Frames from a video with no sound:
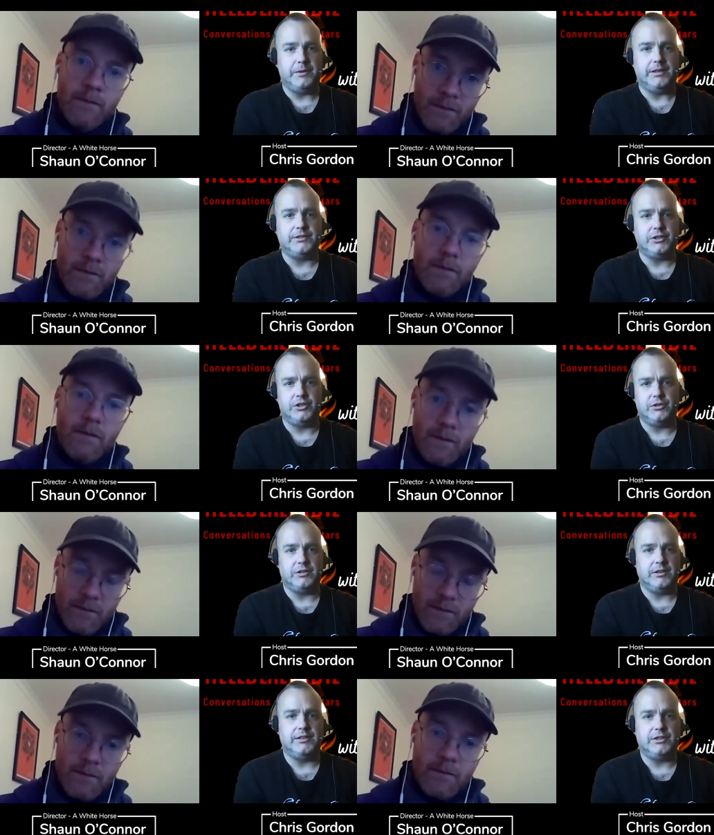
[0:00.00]
Speaker 1: being
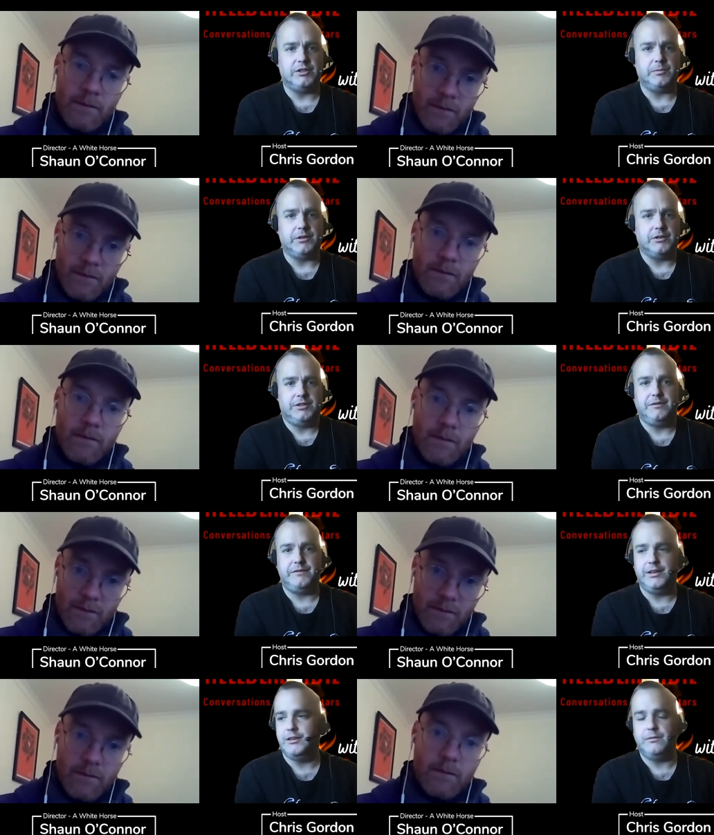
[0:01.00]
institutionalised just because
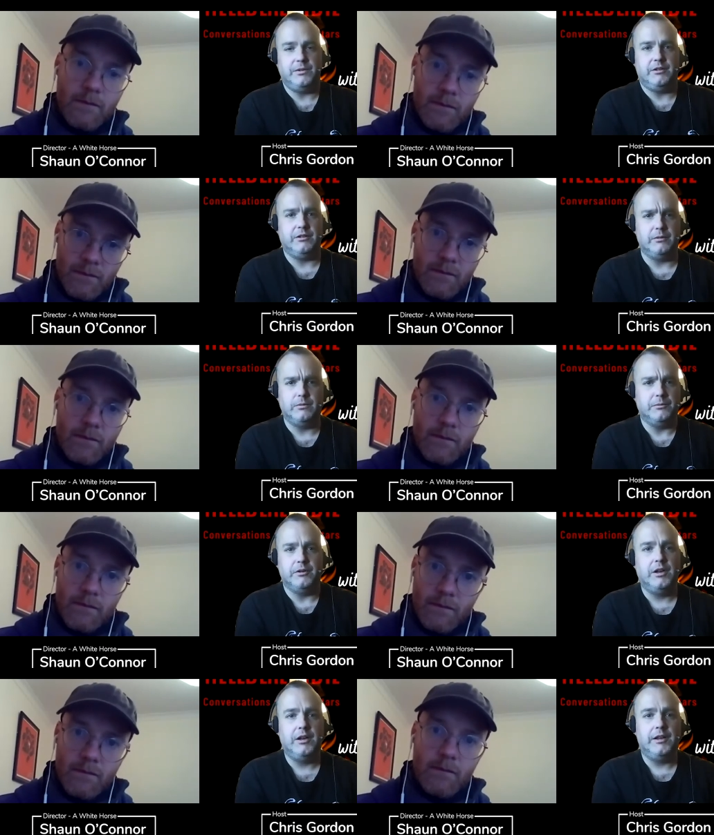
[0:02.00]
she fell in love with another
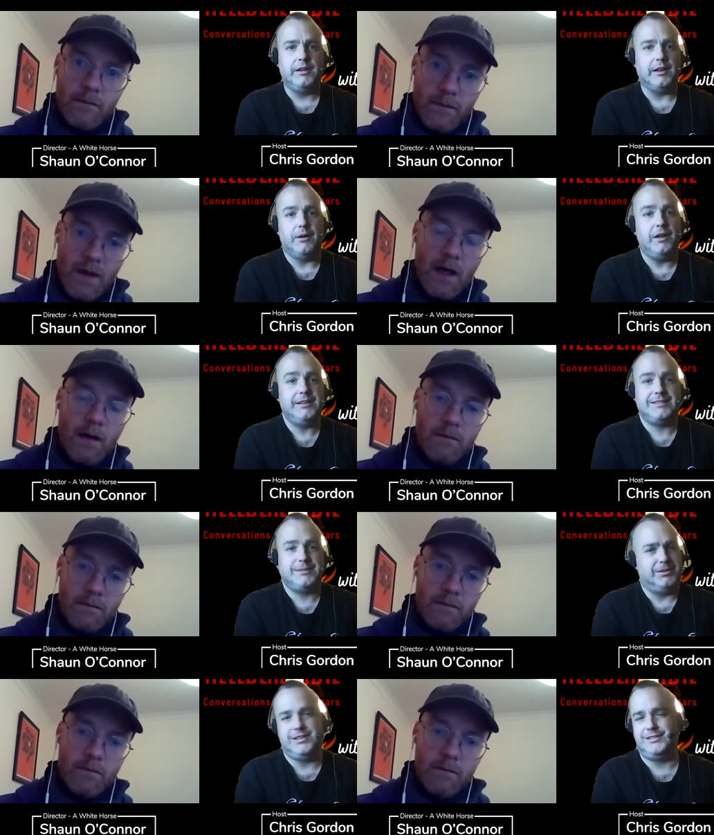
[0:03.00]
woman.
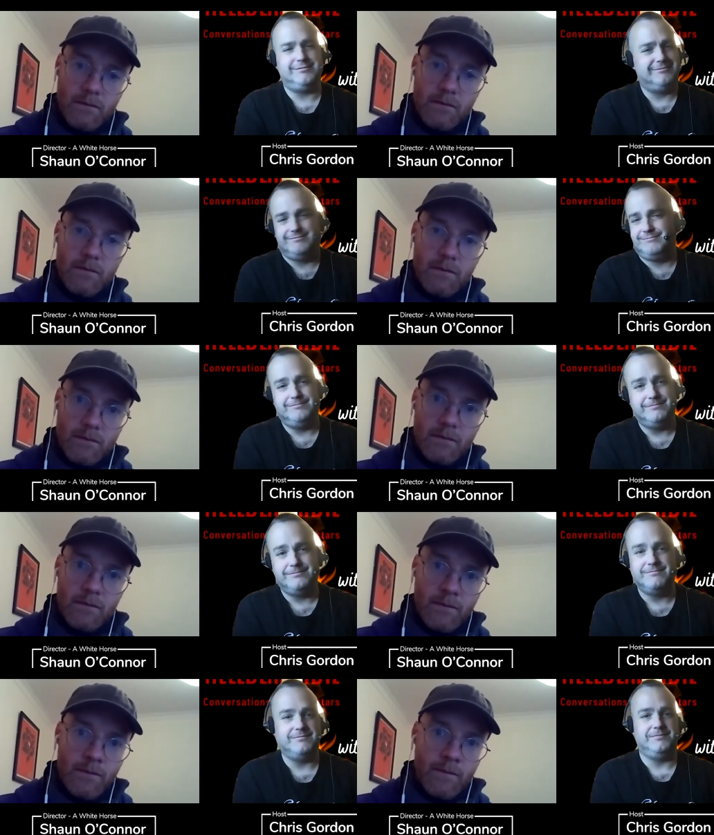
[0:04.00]
It's just.
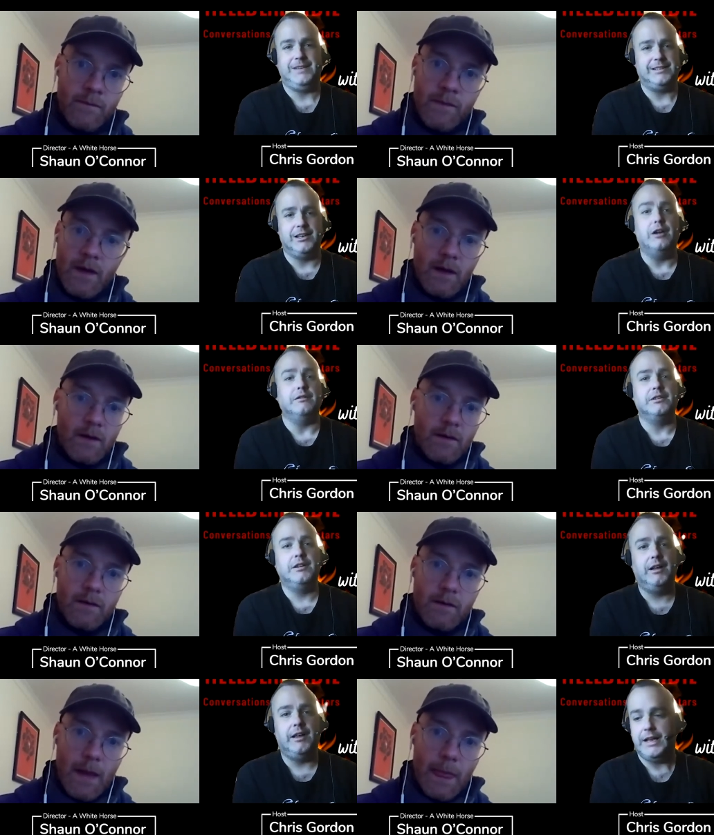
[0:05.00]
No,
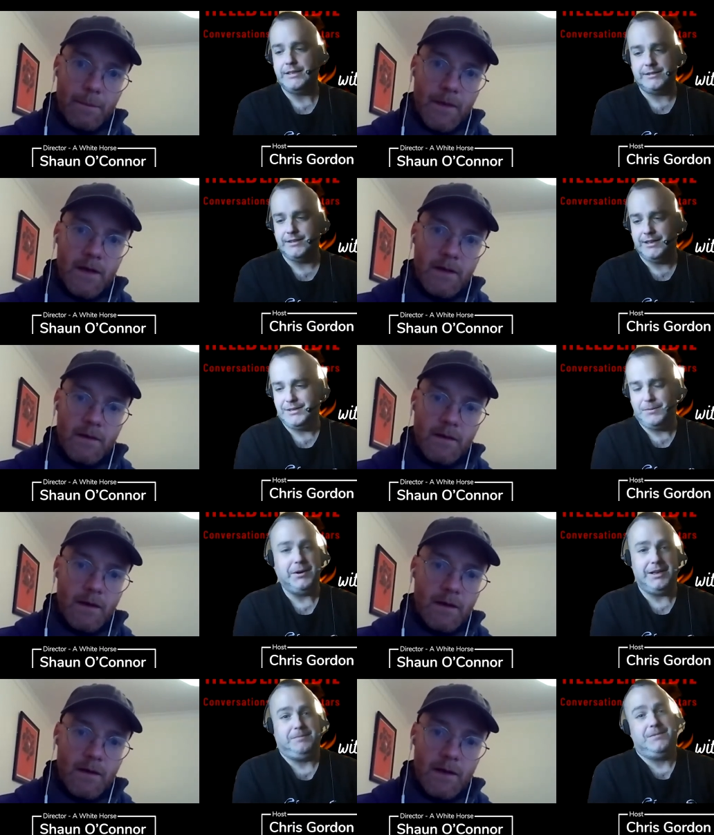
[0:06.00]

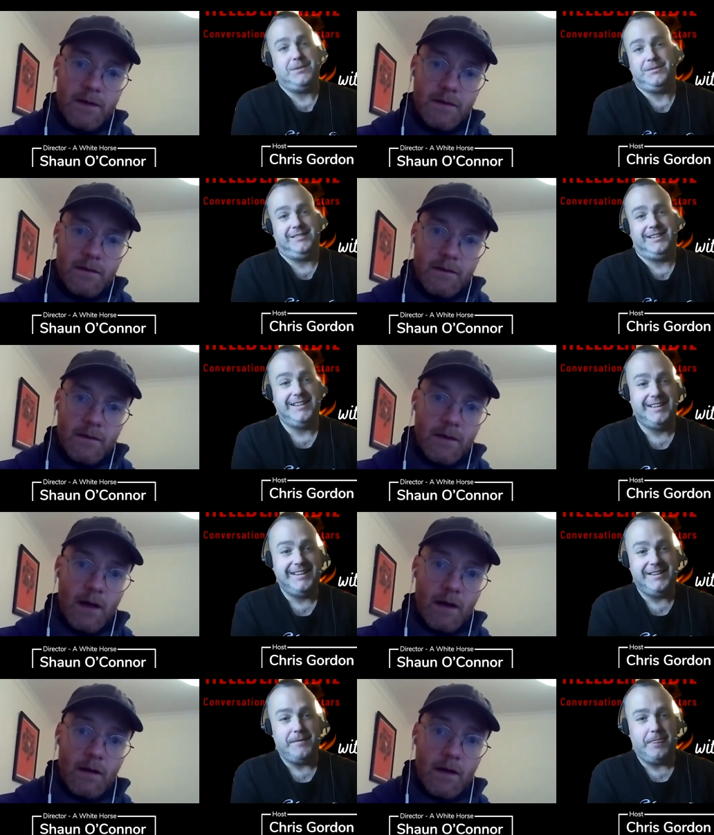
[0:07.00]
Speaker 2: it's
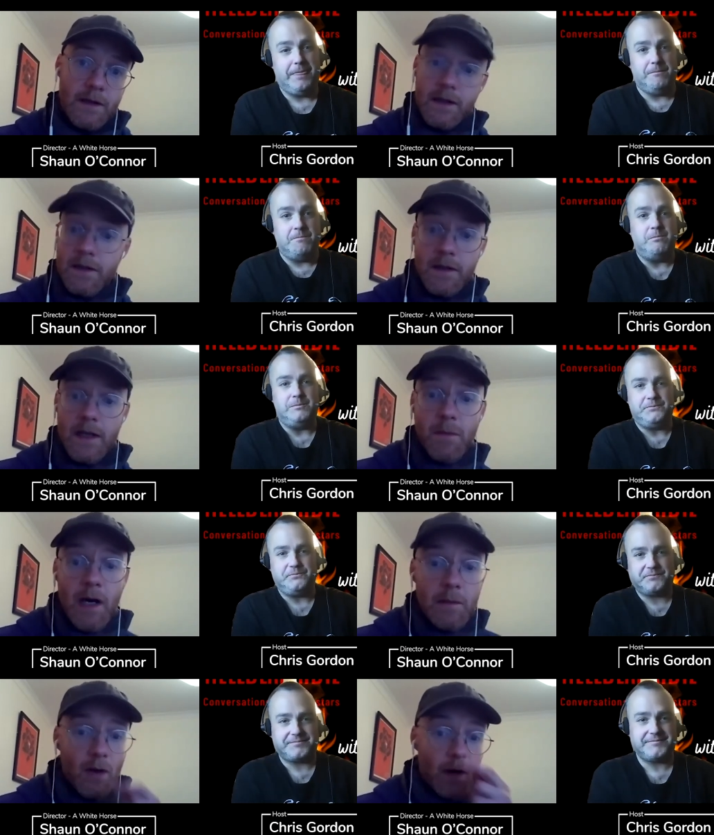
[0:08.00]

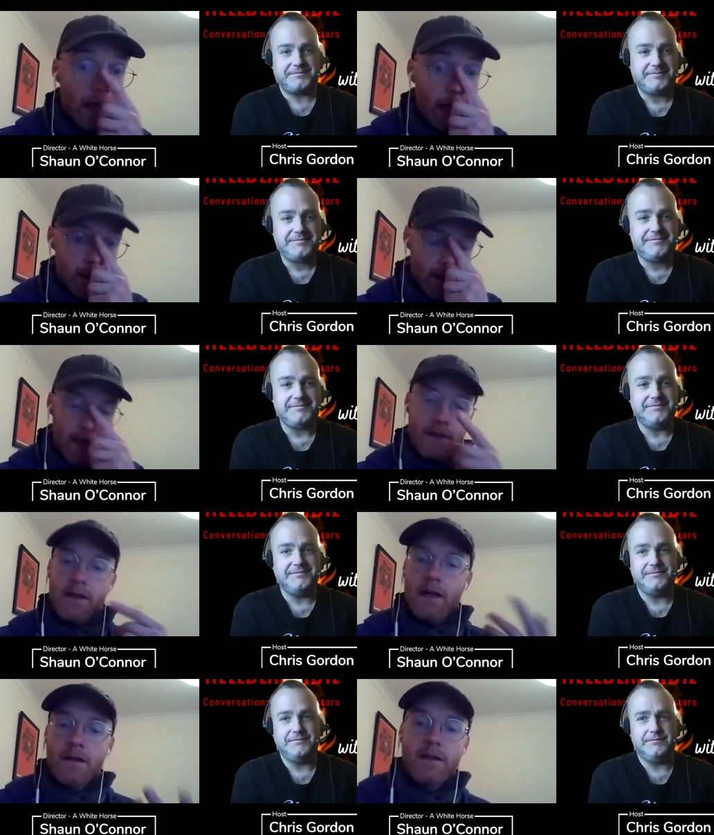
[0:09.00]
mind blowing, and
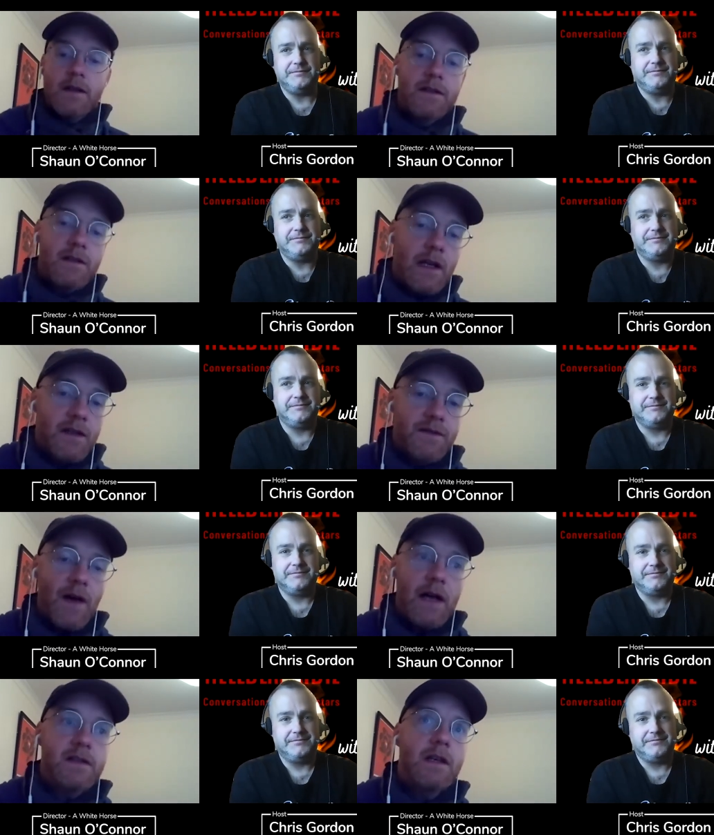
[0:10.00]
it's
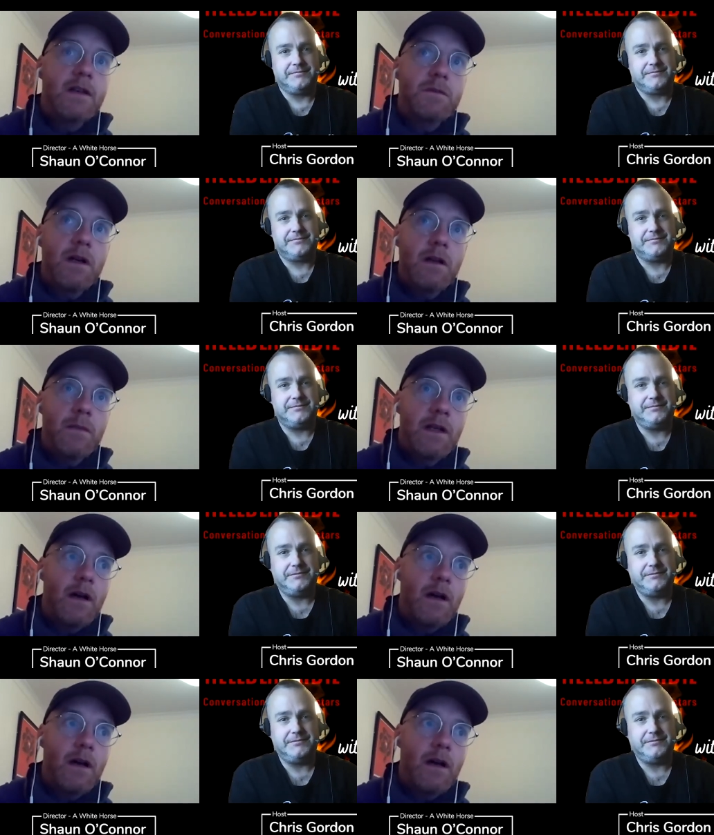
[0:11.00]
fascinating as well. I mean,